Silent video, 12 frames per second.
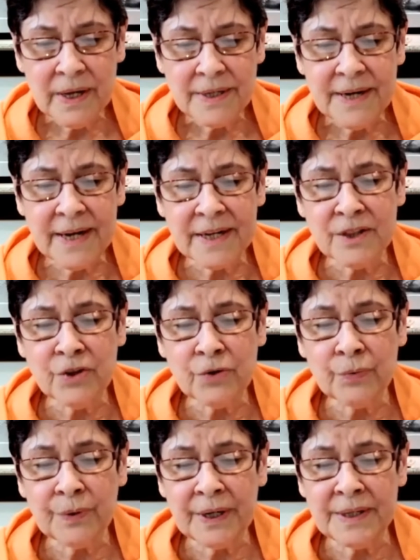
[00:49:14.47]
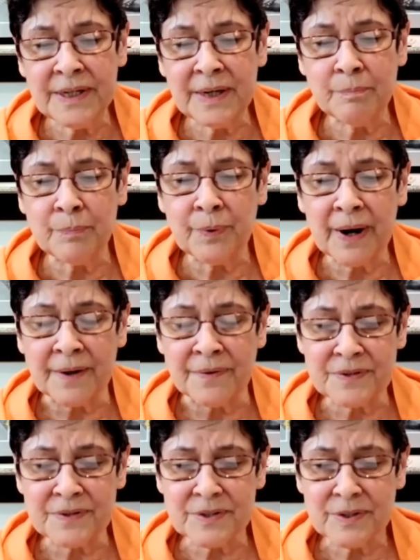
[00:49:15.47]
Take in 3 deep
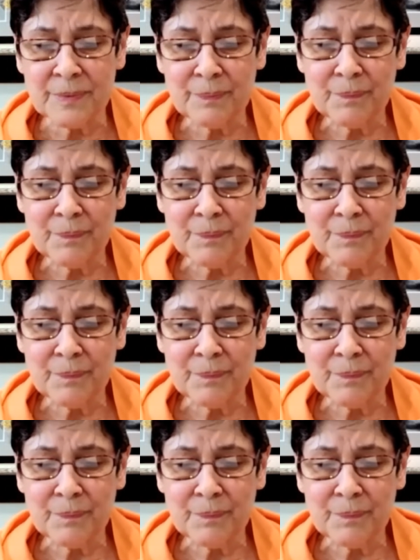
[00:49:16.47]
breaths.